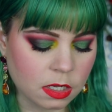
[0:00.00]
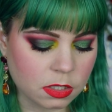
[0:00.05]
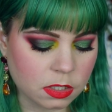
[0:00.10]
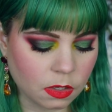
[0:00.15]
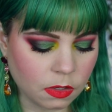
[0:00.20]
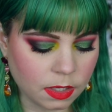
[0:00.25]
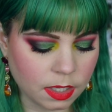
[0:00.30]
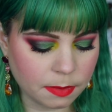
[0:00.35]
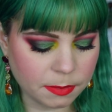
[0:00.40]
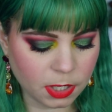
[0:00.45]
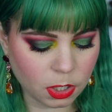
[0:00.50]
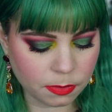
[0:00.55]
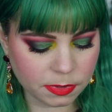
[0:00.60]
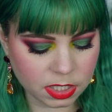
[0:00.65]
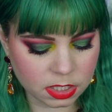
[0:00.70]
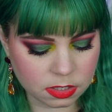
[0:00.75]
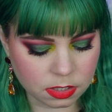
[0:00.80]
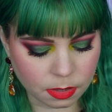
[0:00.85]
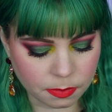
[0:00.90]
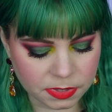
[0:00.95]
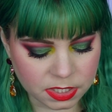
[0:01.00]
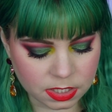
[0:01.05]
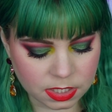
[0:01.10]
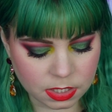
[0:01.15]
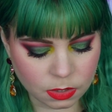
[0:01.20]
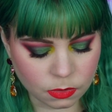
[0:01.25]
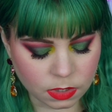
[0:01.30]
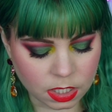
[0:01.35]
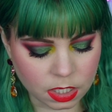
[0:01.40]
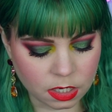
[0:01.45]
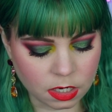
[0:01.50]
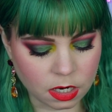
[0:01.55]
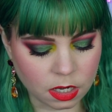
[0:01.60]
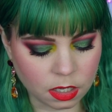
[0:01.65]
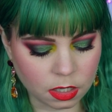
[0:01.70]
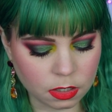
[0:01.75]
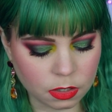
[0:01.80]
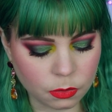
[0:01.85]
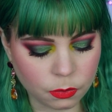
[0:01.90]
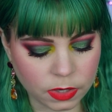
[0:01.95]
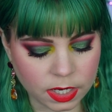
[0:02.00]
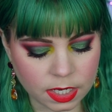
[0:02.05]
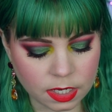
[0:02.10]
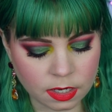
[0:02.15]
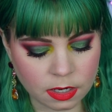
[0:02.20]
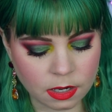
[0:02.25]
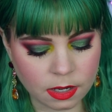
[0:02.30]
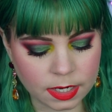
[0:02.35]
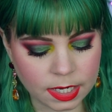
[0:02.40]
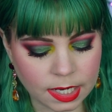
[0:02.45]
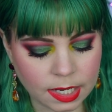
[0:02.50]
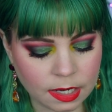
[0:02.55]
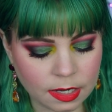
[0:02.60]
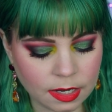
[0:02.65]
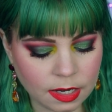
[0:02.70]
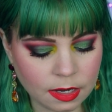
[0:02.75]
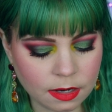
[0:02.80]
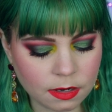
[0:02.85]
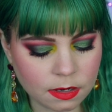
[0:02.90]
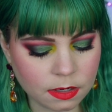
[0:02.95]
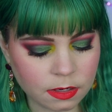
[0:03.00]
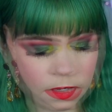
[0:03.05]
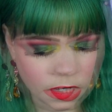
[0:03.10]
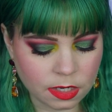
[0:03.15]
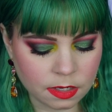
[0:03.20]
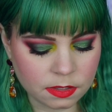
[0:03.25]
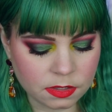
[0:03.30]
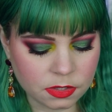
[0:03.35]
So let me open this up and see what color we got in here.